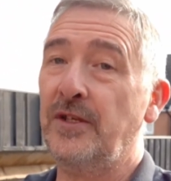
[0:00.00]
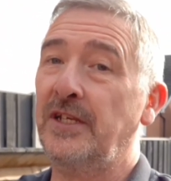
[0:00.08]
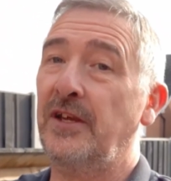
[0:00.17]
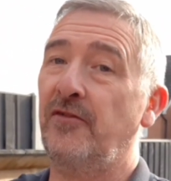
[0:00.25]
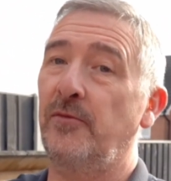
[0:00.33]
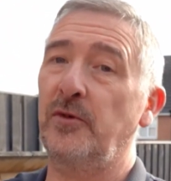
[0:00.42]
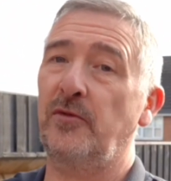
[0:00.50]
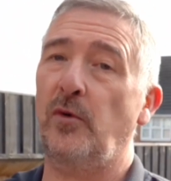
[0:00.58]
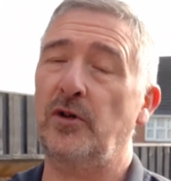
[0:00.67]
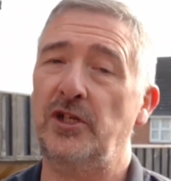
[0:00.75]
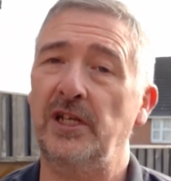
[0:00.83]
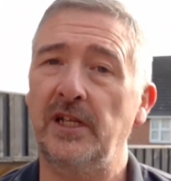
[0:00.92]
Thanks ever so much for
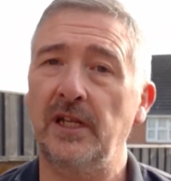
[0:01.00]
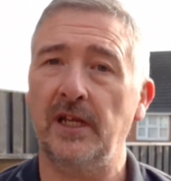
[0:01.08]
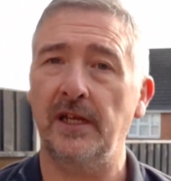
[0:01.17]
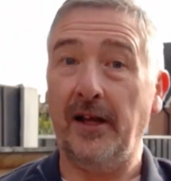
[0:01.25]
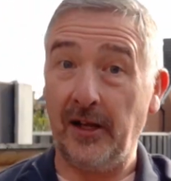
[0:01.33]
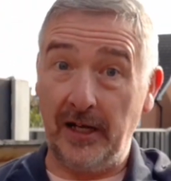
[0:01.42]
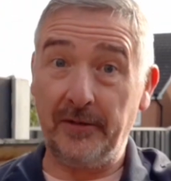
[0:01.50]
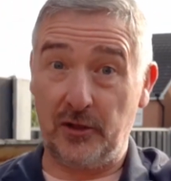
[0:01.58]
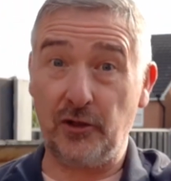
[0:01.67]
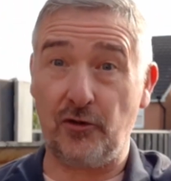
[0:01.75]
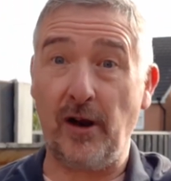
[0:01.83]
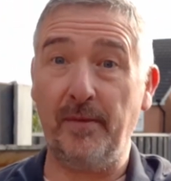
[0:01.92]
watching. Click the
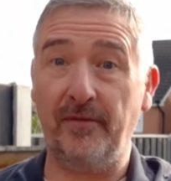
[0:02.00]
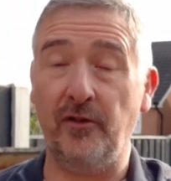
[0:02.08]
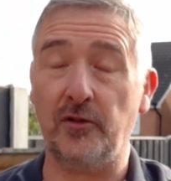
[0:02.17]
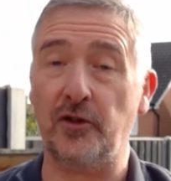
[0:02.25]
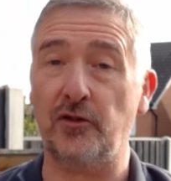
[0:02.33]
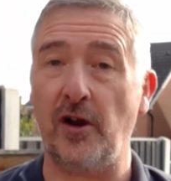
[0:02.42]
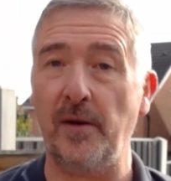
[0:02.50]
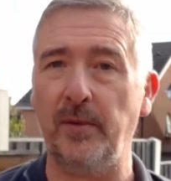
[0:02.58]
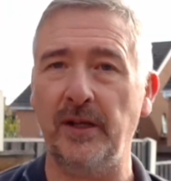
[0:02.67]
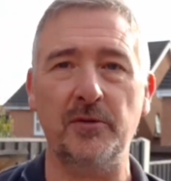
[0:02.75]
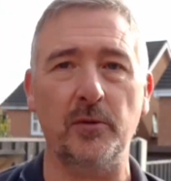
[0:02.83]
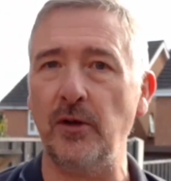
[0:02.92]
subscribe if you're not subscribed,
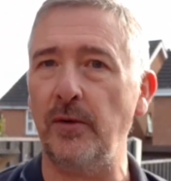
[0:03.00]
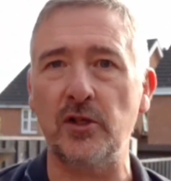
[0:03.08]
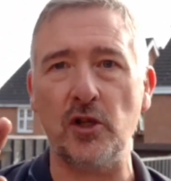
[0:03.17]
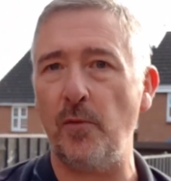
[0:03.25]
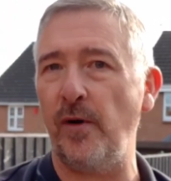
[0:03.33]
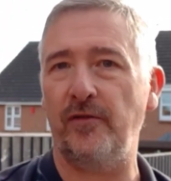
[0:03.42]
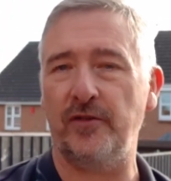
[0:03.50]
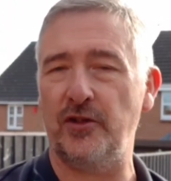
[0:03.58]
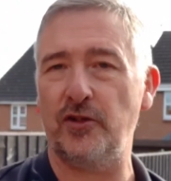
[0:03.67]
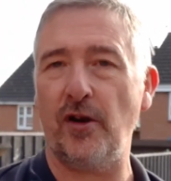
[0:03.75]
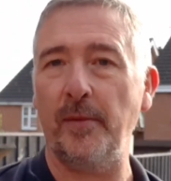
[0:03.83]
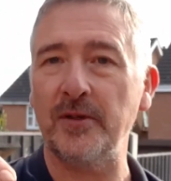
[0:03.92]
please. We're doing so well for
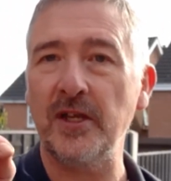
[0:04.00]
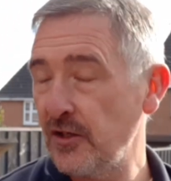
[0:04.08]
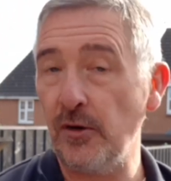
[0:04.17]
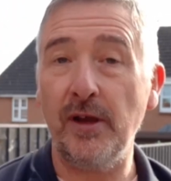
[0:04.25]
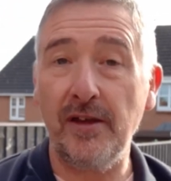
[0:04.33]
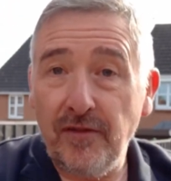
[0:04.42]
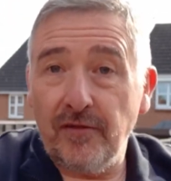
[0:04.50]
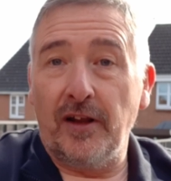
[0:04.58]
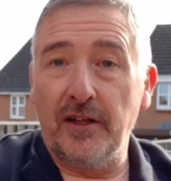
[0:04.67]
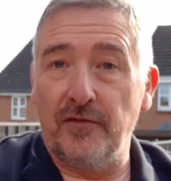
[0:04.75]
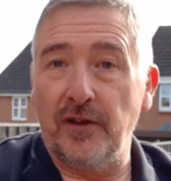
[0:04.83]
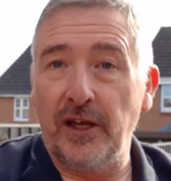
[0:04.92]
subscribers. So if you've liked
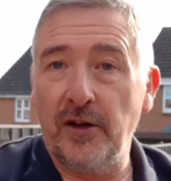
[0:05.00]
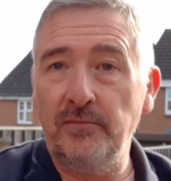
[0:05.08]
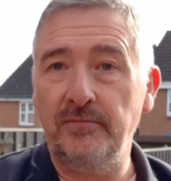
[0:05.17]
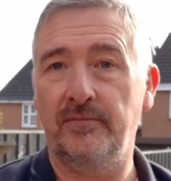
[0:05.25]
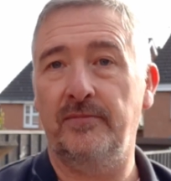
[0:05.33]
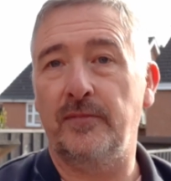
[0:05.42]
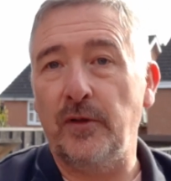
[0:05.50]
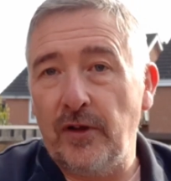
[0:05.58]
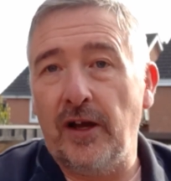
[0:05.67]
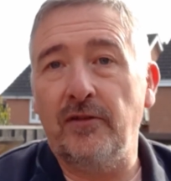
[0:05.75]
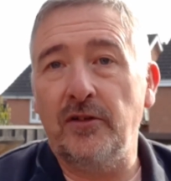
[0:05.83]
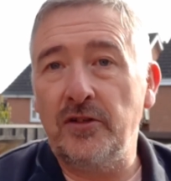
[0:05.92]
this video, if you
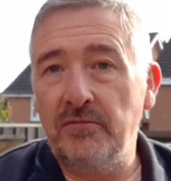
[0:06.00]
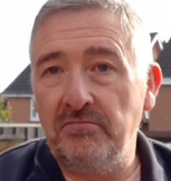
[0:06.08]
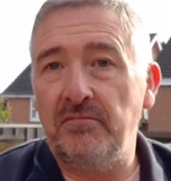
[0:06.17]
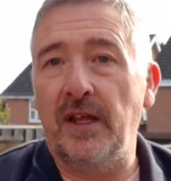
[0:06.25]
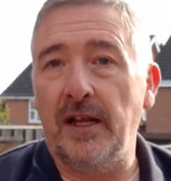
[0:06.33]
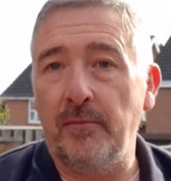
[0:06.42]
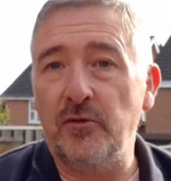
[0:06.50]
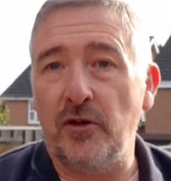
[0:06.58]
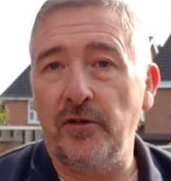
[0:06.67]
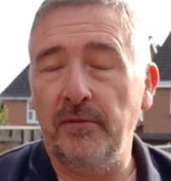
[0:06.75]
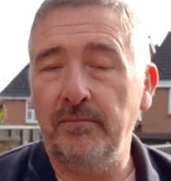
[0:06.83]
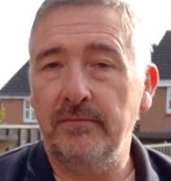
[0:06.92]
haven't, then I'm
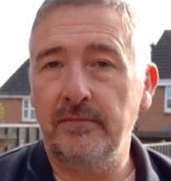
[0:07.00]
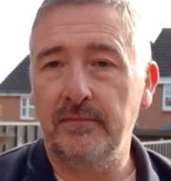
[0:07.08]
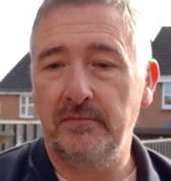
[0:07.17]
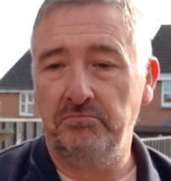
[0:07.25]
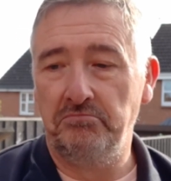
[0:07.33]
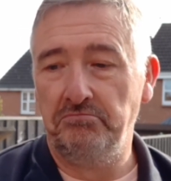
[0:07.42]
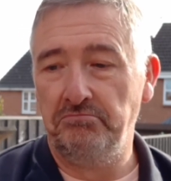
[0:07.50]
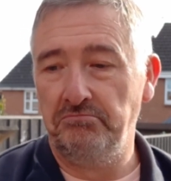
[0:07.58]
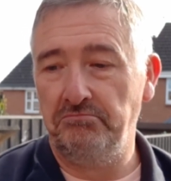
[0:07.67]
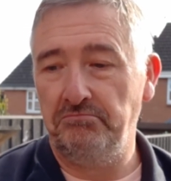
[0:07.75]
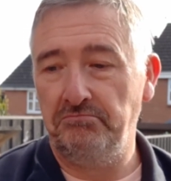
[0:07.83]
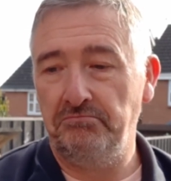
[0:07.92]
sorry.
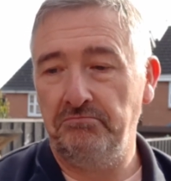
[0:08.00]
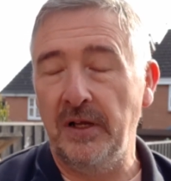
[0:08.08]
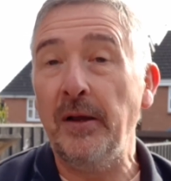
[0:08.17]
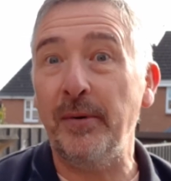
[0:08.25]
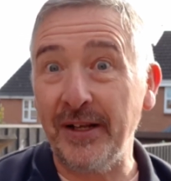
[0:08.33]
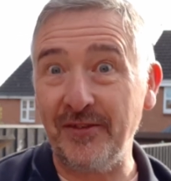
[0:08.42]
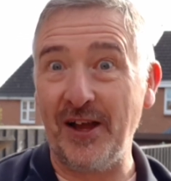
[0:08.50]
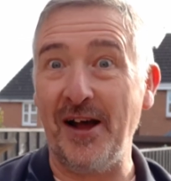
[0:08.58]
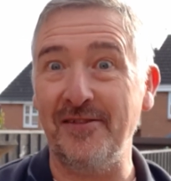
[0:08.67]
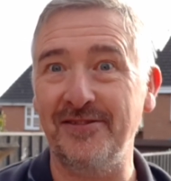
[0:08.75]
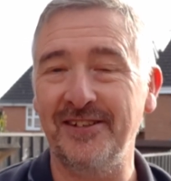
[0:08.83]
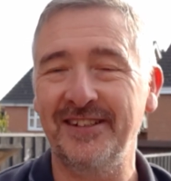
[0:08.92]
But if you
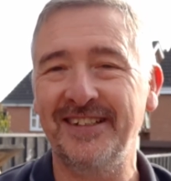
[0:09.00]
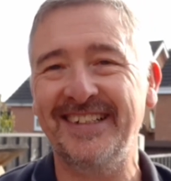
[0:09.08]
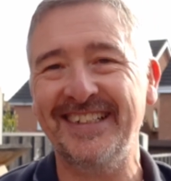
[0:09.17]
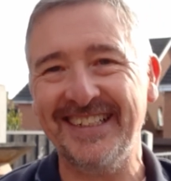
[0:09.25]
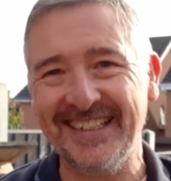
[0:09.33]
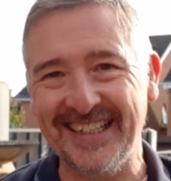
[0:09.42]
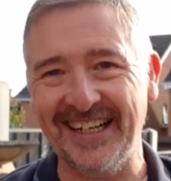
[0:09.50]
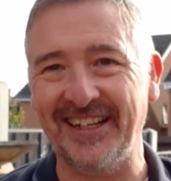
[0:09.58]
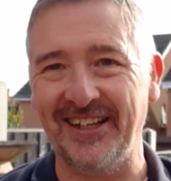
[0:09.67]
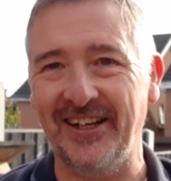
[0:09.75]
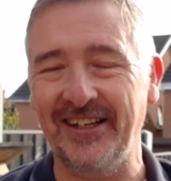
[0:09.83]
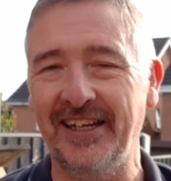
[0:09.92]
have, click
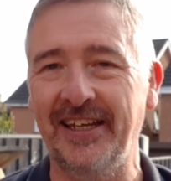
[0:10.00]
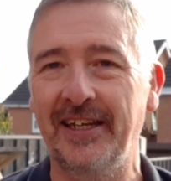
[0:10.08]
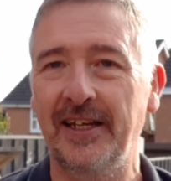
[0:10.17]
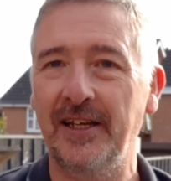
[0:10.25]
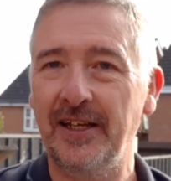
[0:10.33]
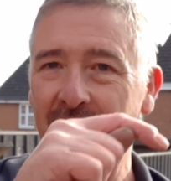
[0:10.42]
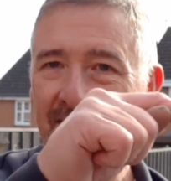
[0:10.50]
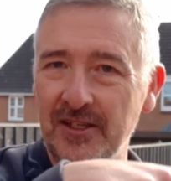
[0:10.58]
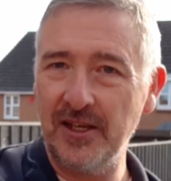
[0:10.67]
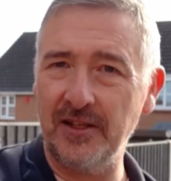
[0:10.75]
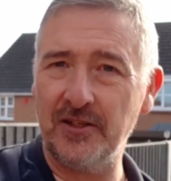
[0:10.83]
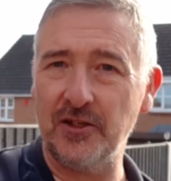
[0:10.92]
the like,
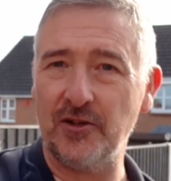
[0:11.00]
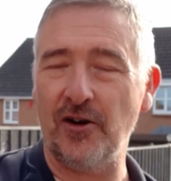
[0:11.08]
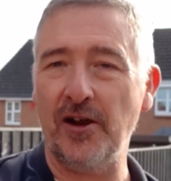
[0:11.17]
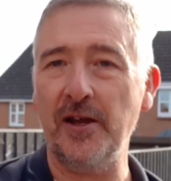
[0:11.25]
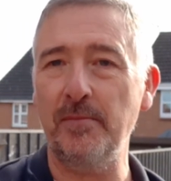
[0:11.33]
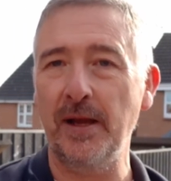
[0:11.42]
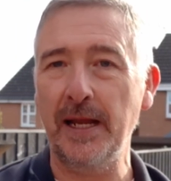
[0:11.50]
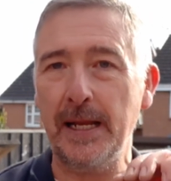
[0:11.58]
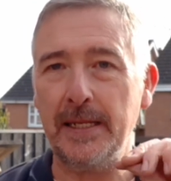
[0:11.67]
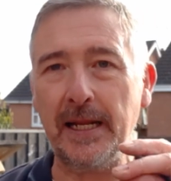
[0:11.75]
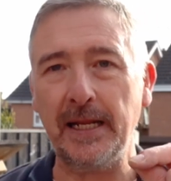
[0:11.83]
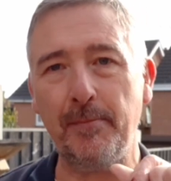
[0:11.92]
hit the subscribe,
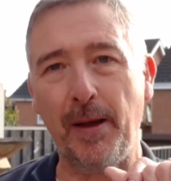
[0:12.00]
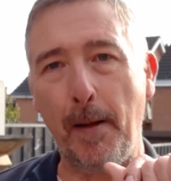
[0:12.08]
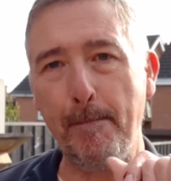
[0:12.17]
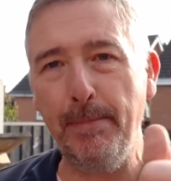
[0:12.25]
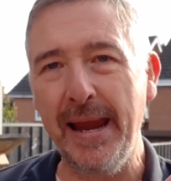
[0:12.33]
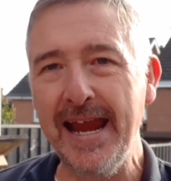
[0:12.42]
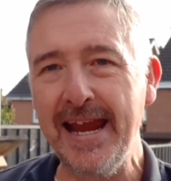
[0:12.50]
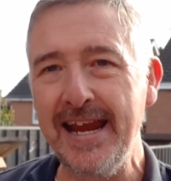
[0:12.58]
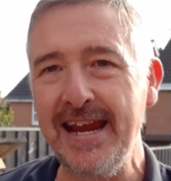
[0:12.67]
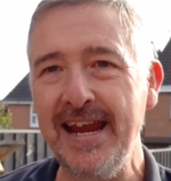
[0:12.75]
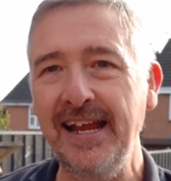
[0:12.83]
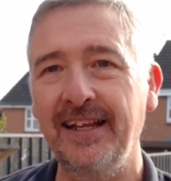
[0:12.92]
ding the bell,
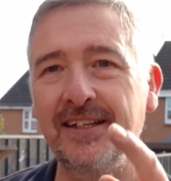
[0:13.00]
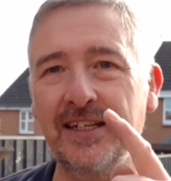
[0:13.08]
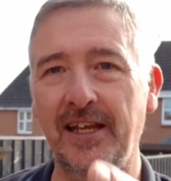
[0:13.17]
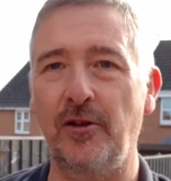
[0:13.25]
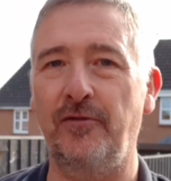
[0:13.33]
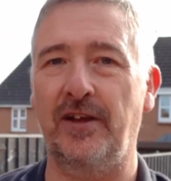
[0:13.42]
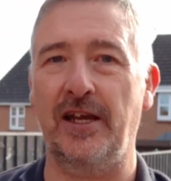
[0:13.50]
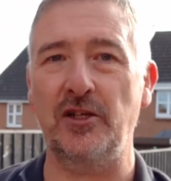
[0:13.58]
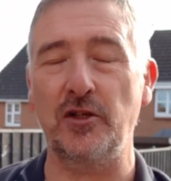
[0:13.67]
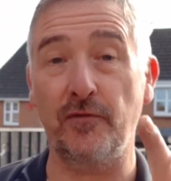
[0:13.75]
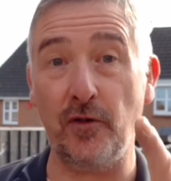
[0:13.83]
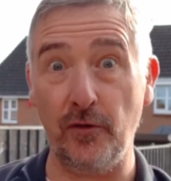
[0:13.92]
bing, to get
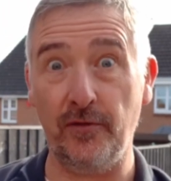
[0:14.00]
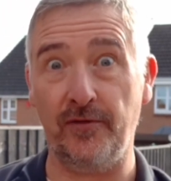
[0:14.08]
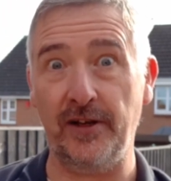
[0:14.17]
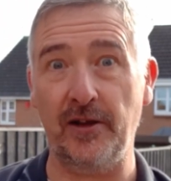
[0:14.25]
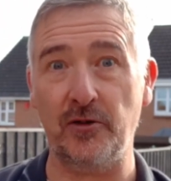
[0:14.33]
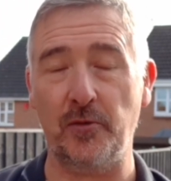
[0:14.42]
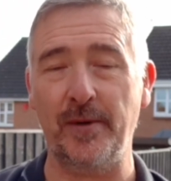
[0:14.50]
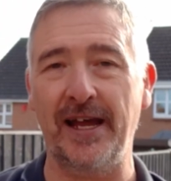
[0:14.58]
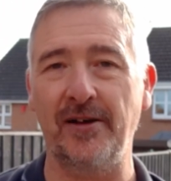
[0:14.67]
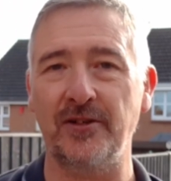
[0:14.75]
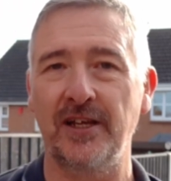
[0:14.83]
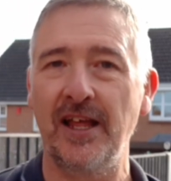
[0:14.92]
notifications for all of the videos coming out.